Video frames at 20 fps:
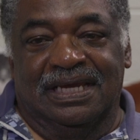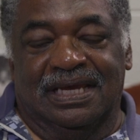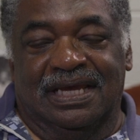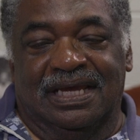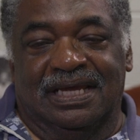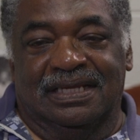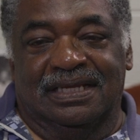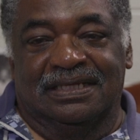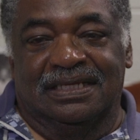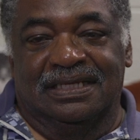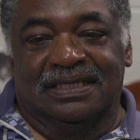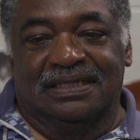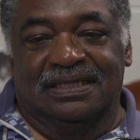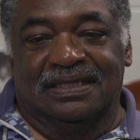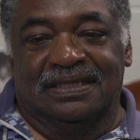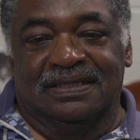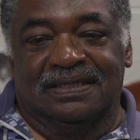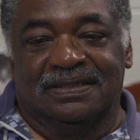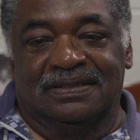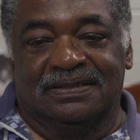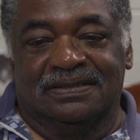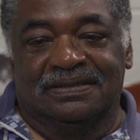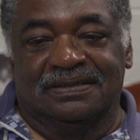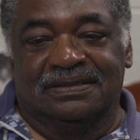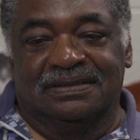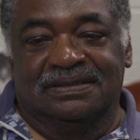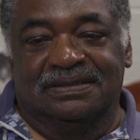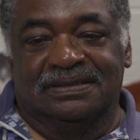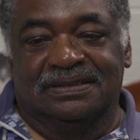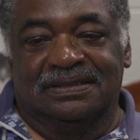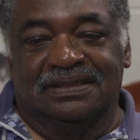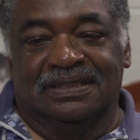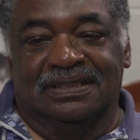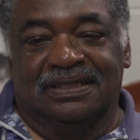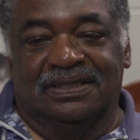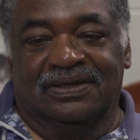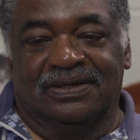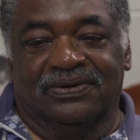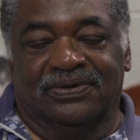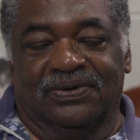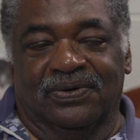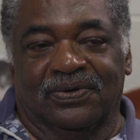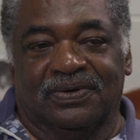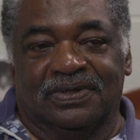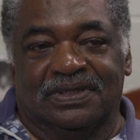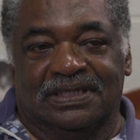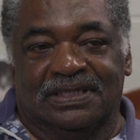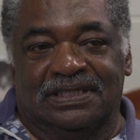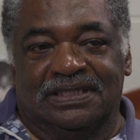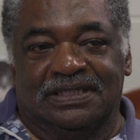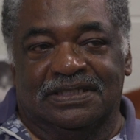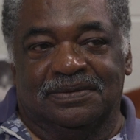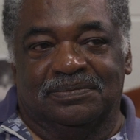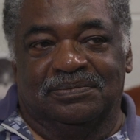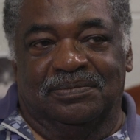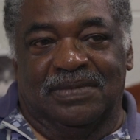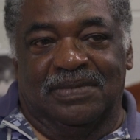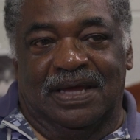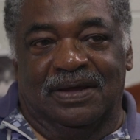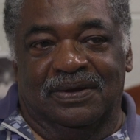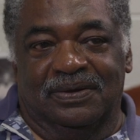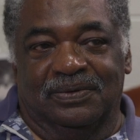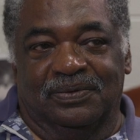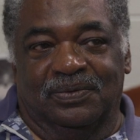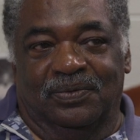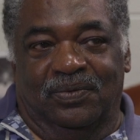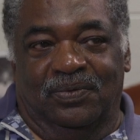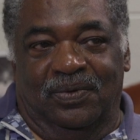And then the girl that is my